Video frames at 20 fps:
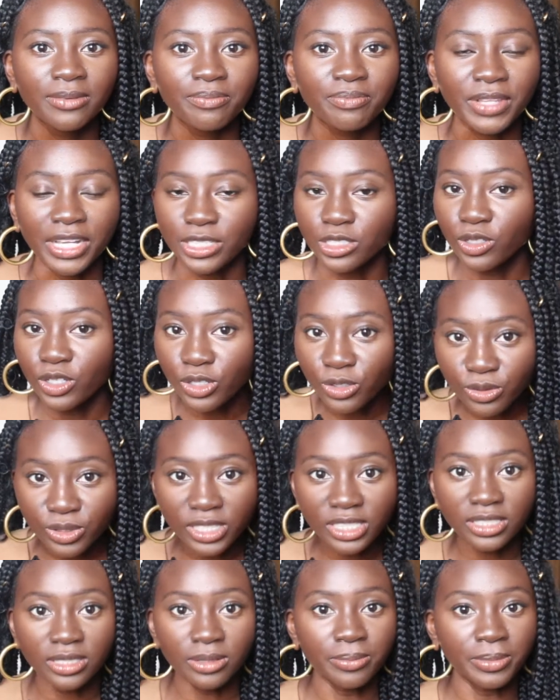That's what you
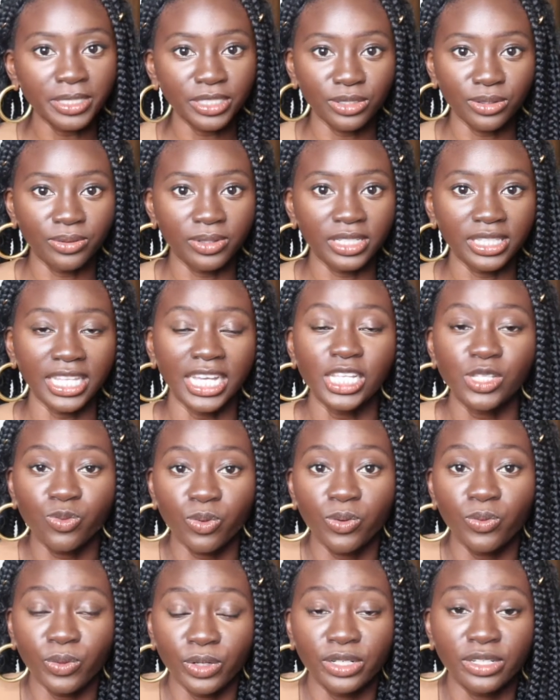need to be doing. That's
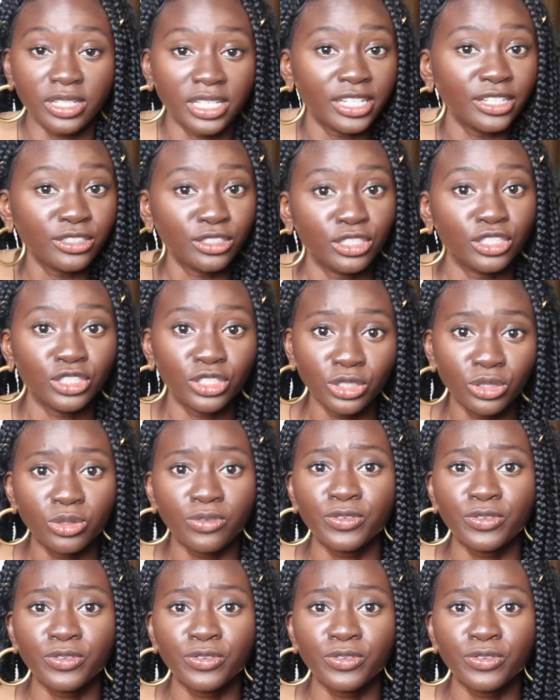what we're here to do.